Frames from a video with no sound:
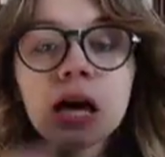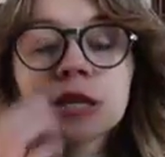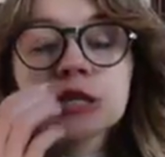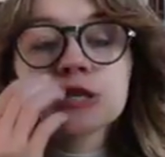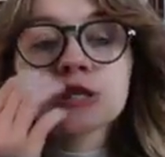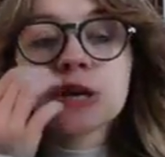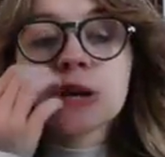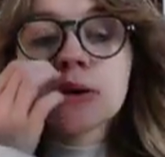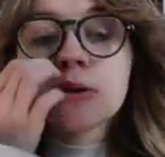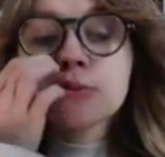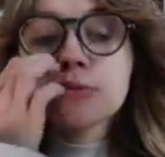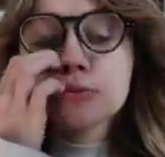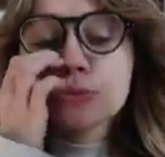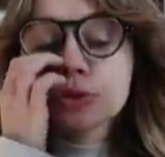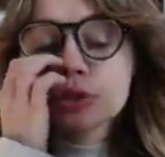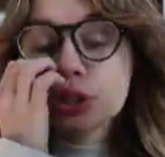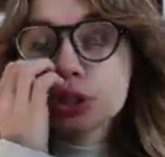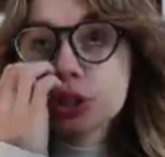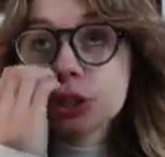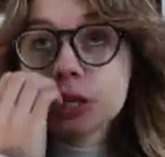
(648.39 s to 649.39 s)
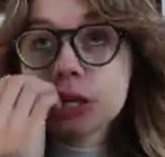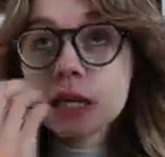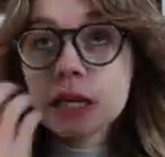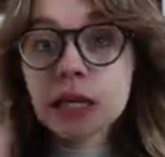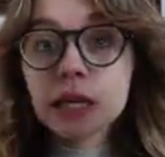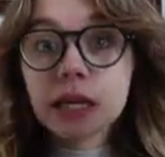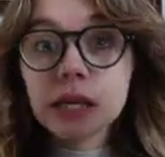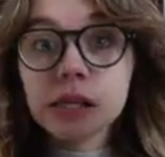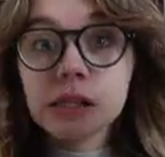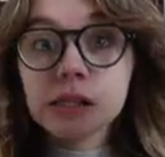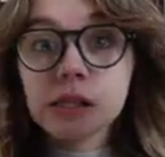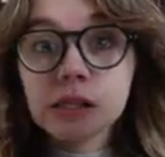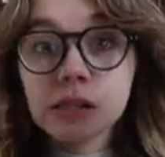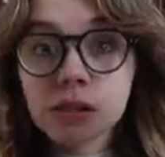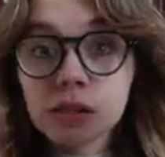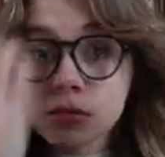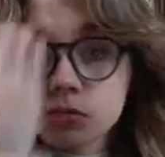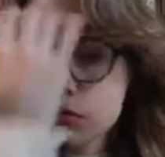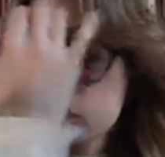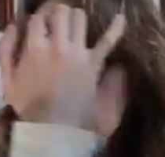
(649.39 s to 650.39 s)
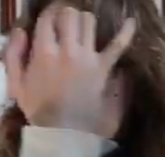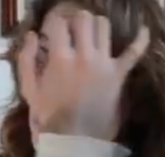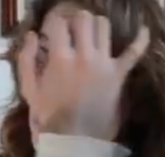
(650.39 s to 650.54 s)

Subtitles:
So she is